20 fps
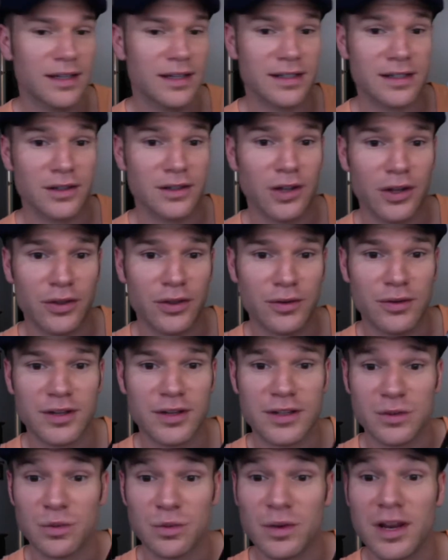Is look through
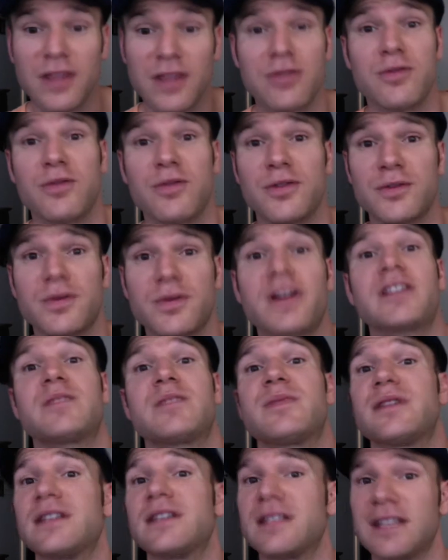this, read through those recipes.